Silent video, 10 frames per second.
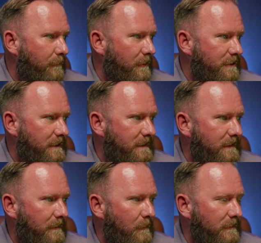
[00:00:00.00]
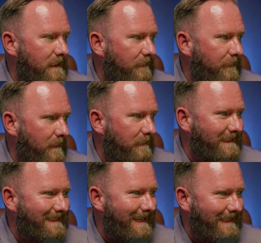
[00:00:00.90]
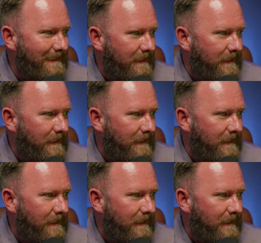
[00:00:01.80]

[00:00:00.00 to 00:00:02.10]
purchased the multifamily site